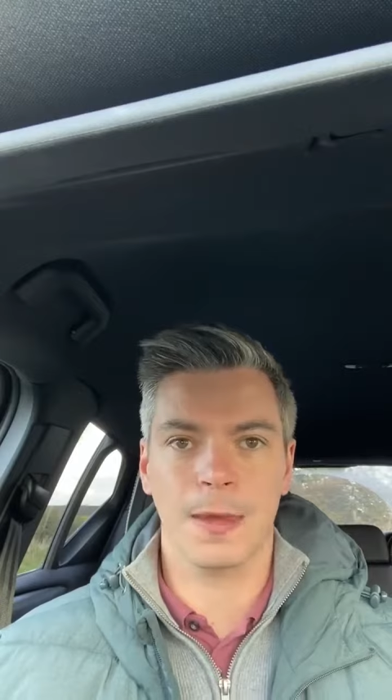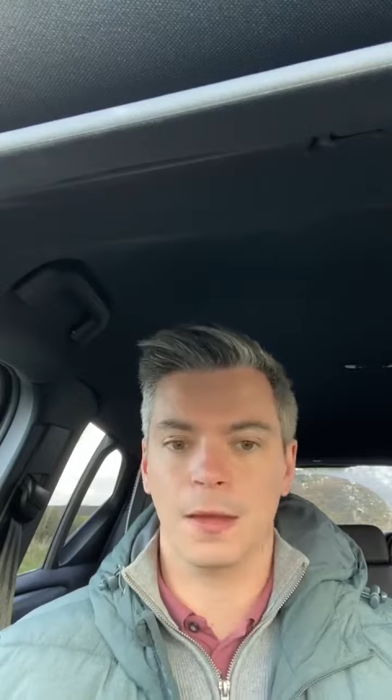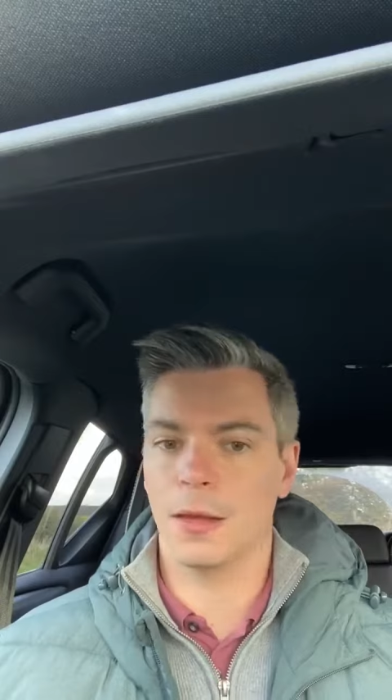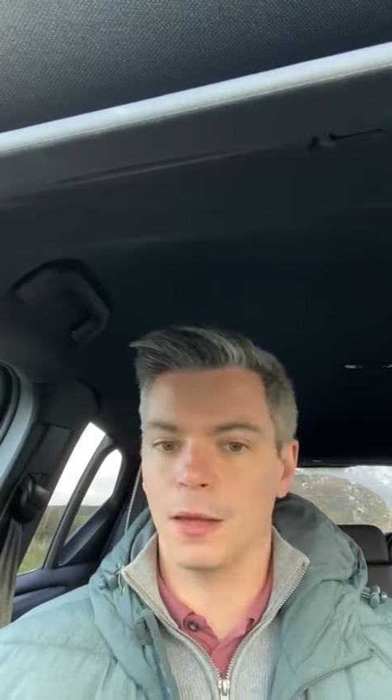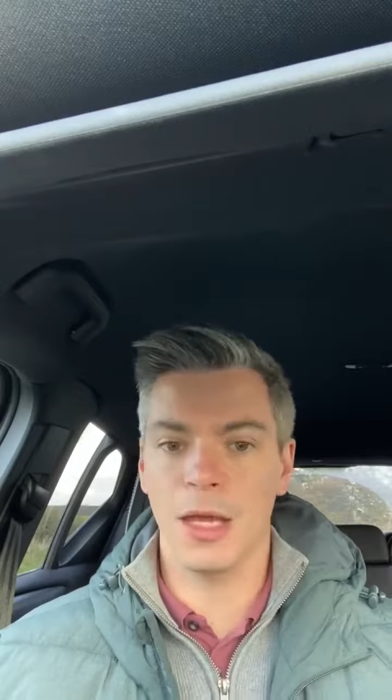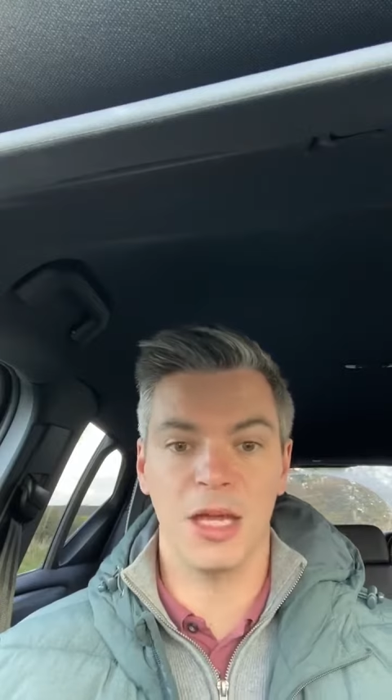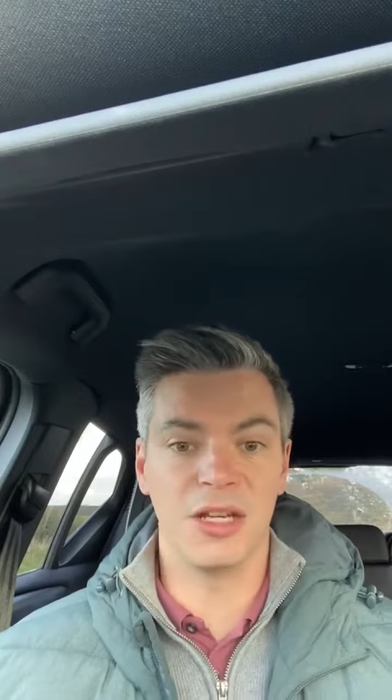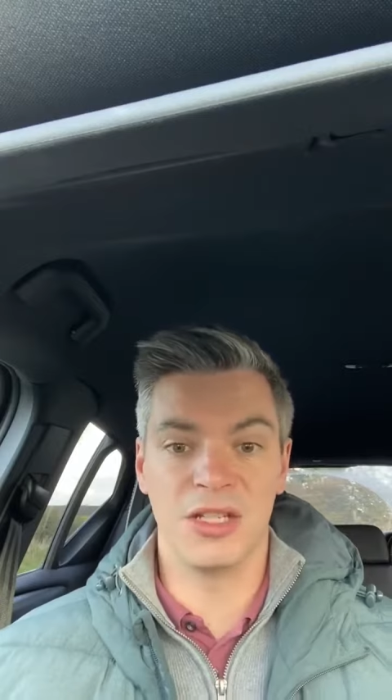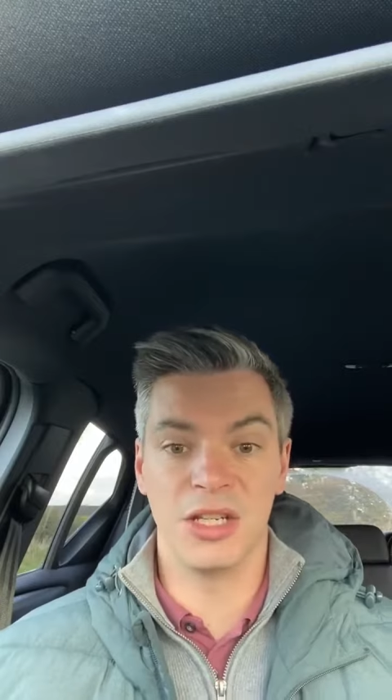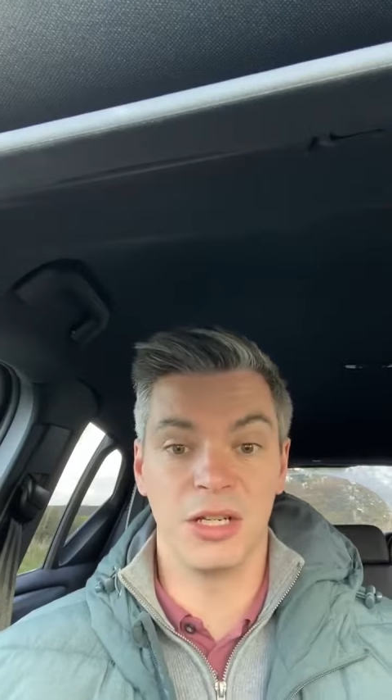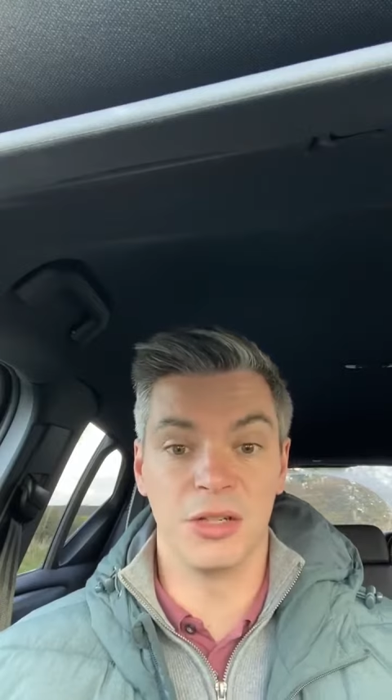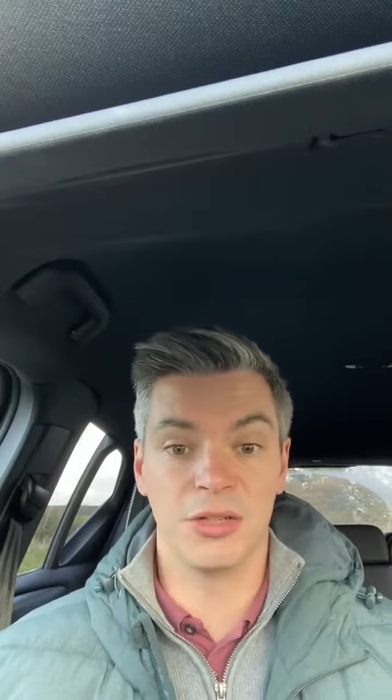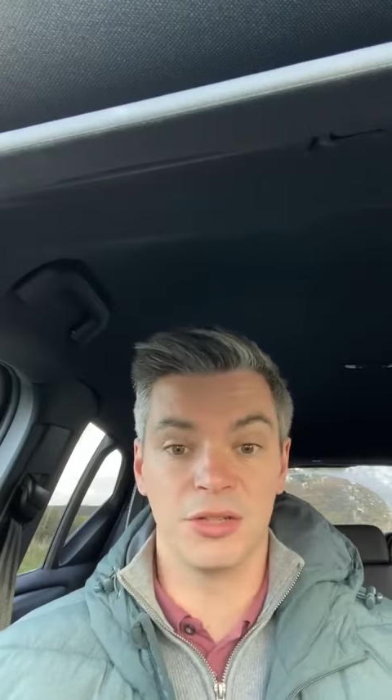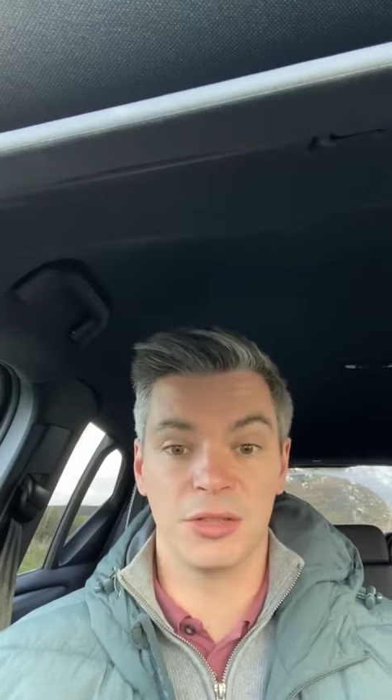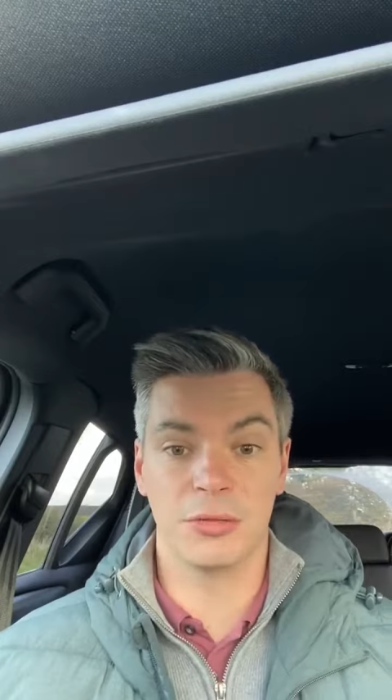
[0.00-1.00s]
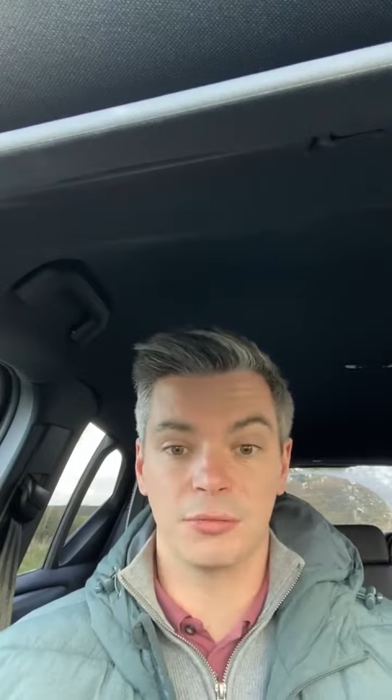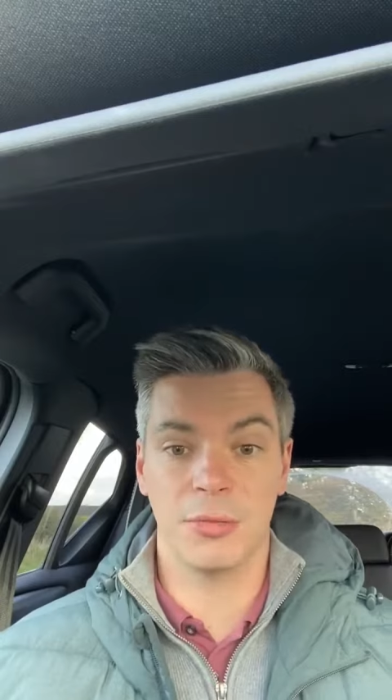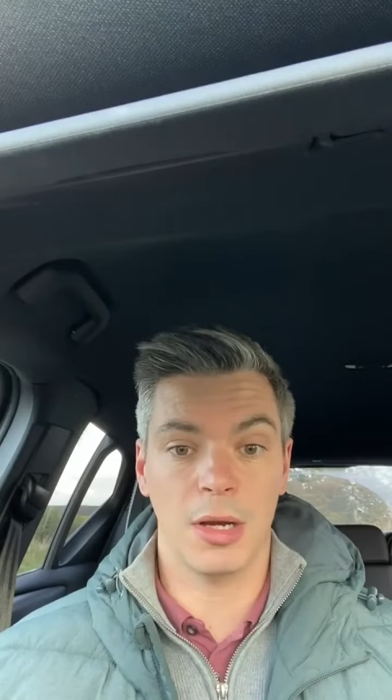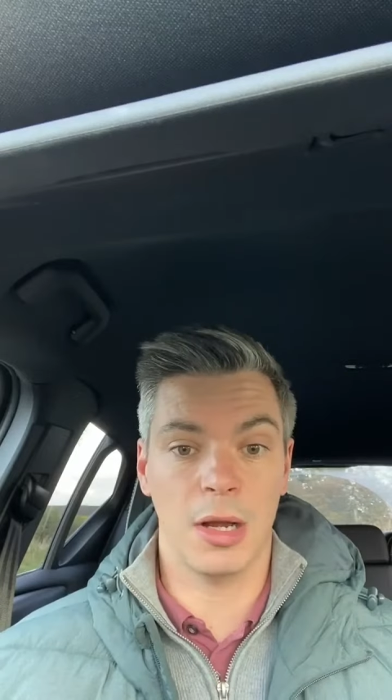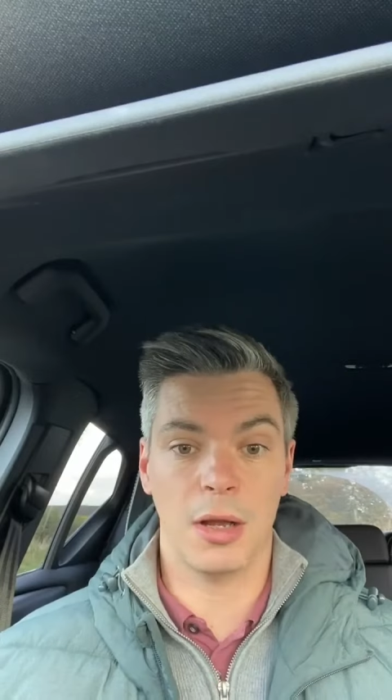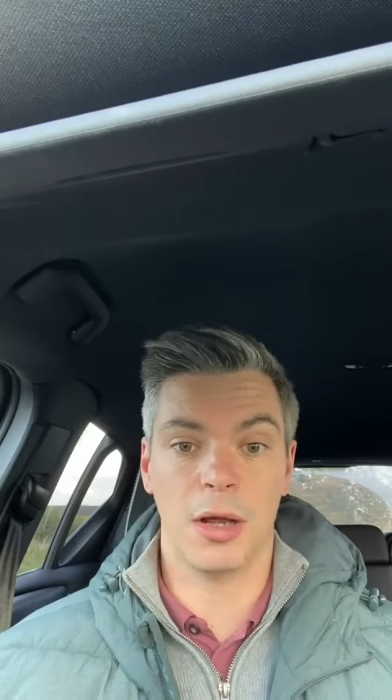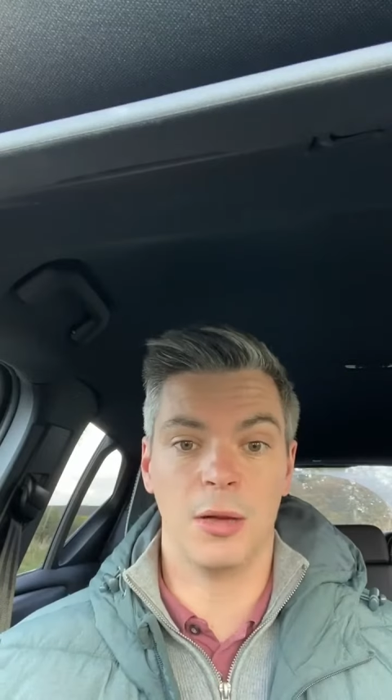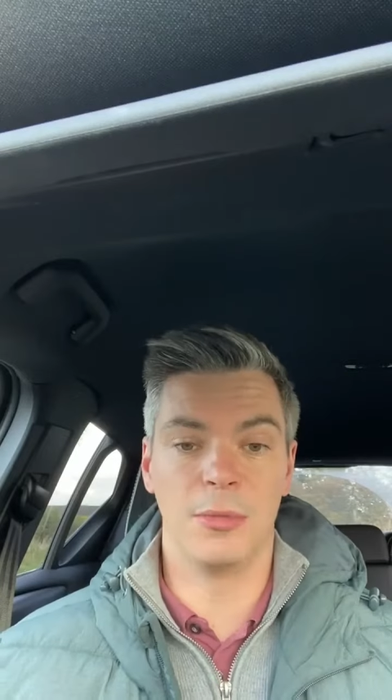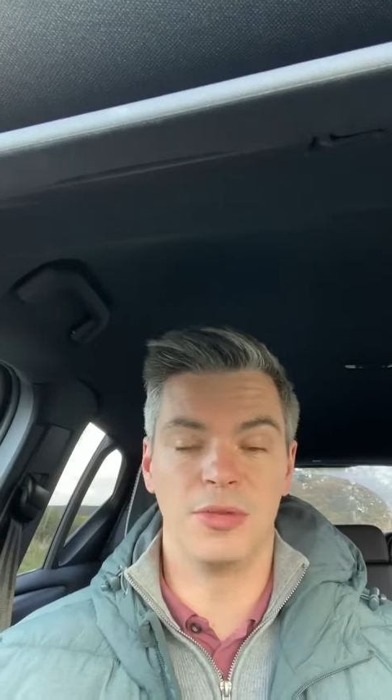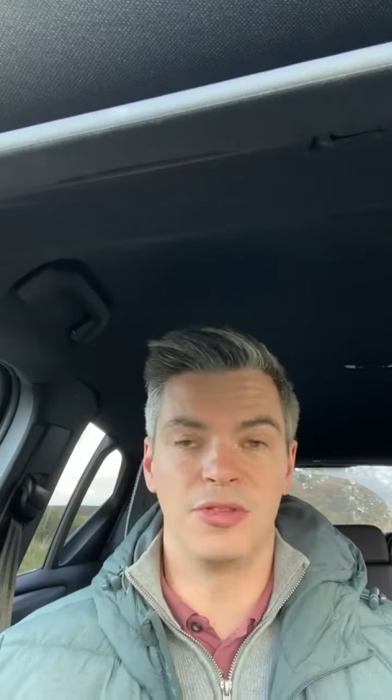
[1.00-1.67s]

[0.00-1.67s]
get in touch and I'll come